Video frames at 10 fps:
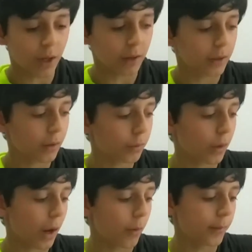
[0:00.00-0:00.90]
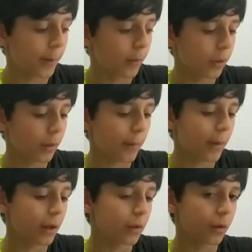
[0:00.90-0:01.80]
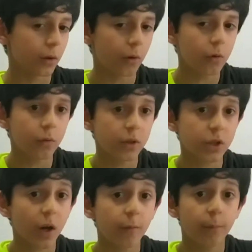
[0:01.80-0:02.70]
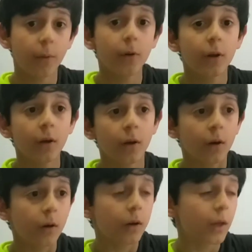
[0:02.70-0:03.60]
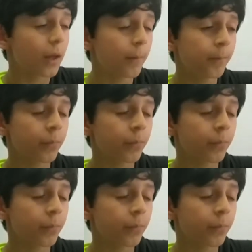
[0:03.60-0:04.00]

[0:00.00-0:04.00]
Like yesterday, Umnum was sleeping in the log, which I'll put him.